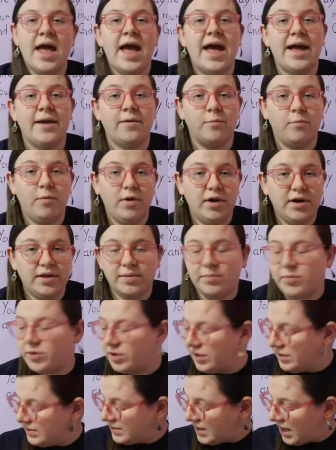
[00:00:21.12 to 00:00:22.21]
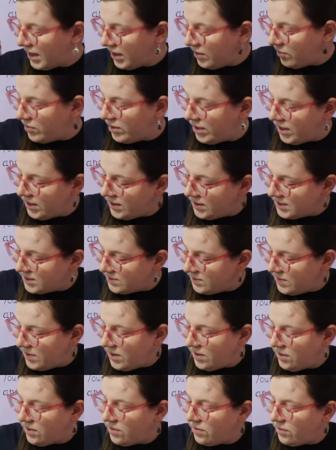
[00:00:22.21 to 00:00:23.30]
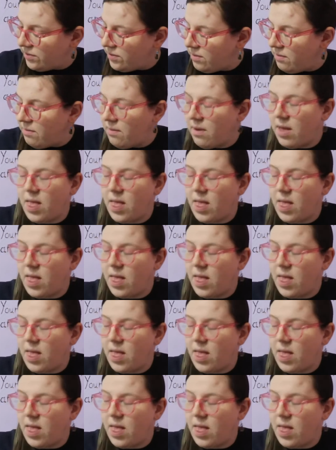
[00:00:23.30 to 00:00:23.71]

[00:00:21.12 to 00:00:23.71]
And one of the books I completed this month